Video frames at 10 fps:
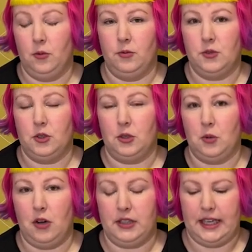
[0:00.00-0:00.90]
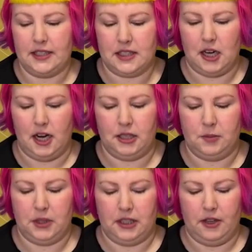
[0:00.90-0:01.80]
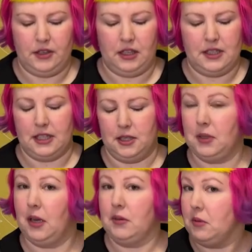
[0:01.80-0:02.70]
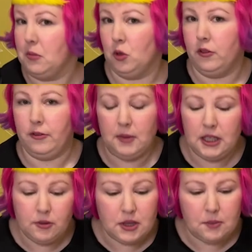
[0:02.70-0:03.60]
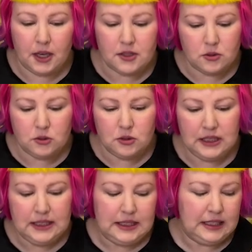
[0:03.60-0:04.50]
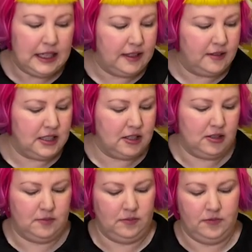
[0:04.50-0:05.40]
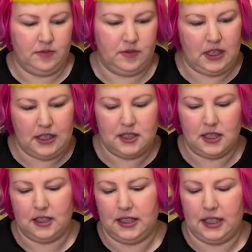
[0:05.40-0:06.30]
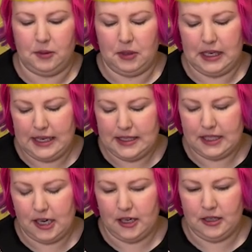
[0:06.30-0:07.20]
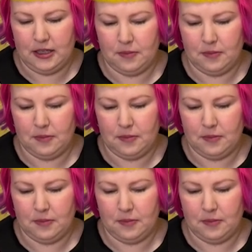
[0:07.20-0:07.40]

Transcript: took a while to get started, but then I think I started becoming a bit more familiar with the puzzle, and things started getting a bit easier.